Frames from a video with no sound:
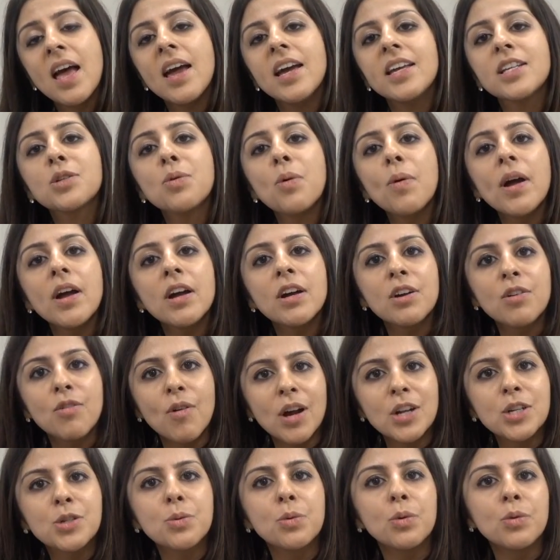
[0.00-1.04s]
It's quite a
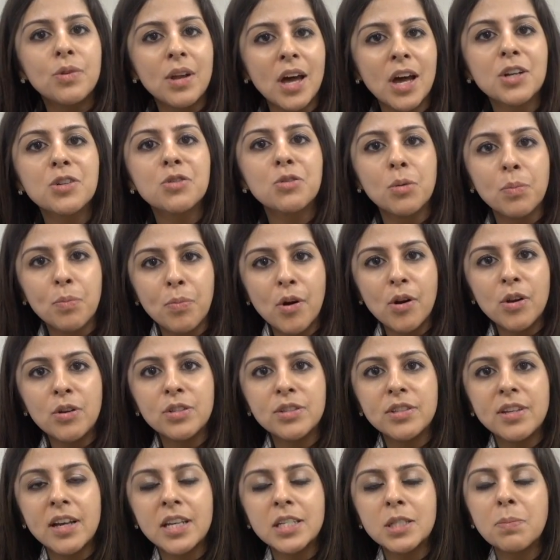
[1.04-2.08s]
gradual, natural
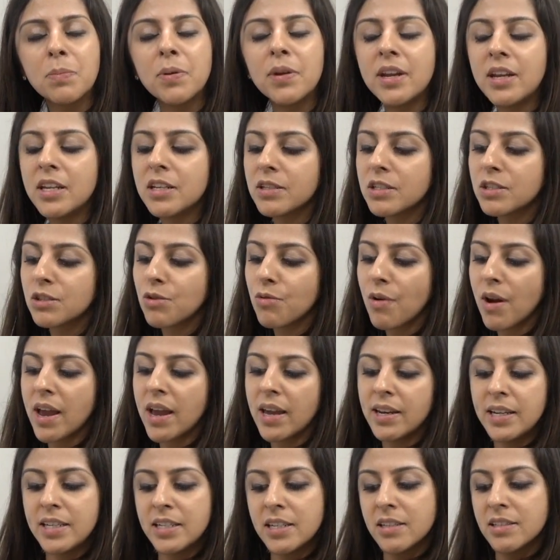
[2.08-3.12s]
process, but it's great,
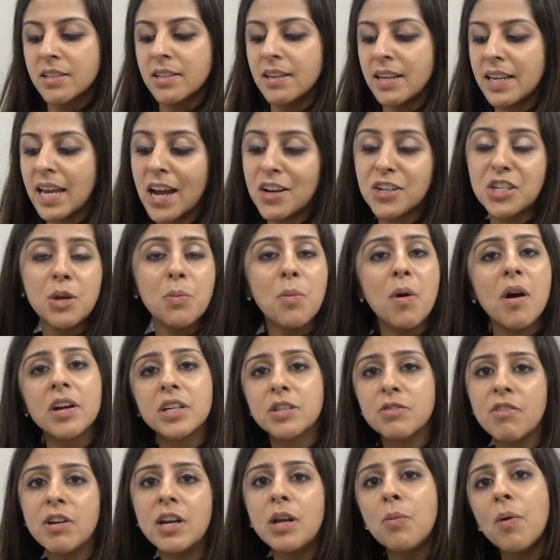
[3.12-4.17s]
and it actually
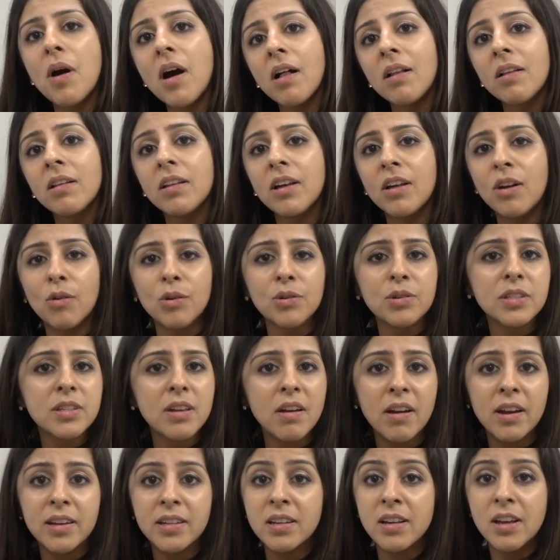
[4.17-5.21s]
works really well
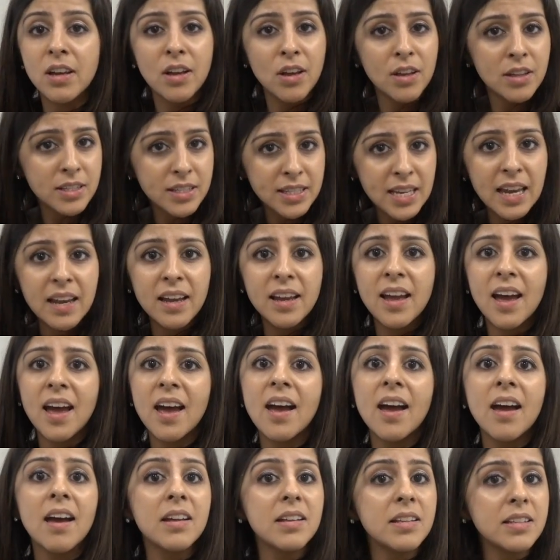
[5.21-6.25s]
alongside
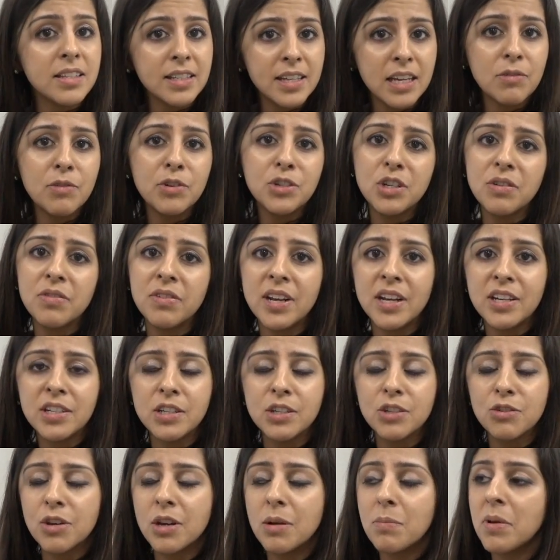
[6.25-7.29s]
skincare, skin
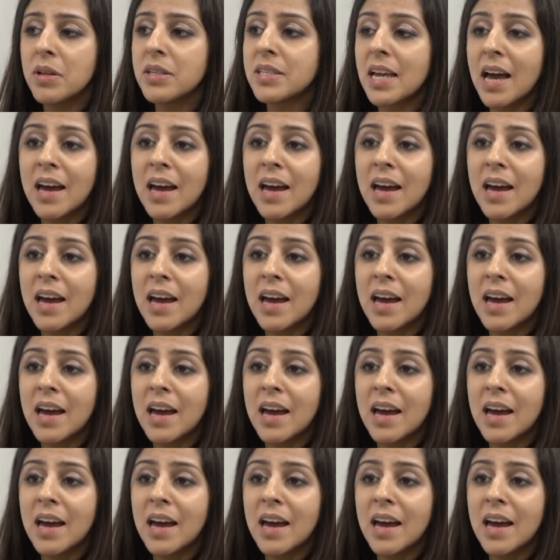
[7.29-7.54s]
rejuvenation treatments,